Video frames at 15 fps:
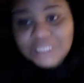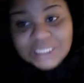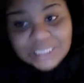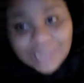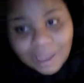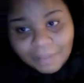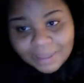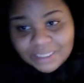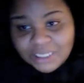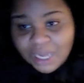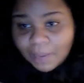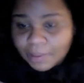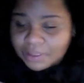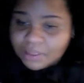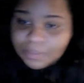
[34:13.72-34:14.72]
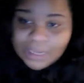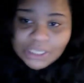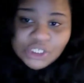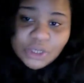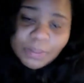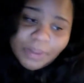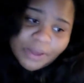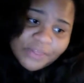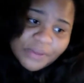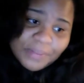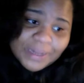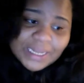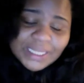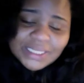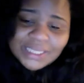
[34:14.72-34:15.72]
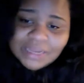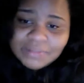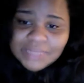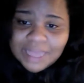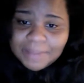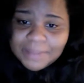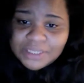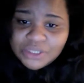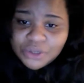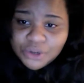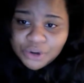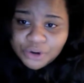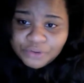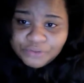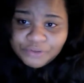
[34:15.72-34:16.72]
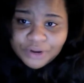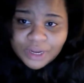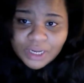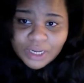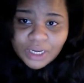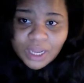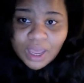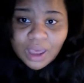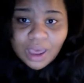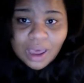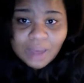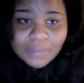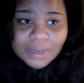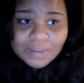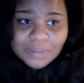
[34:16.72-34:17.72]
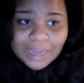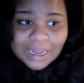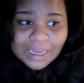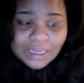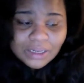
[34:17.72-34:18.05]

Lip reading: not my job because I'm not your mother. But at the same time, as a girlfriend, I mean, I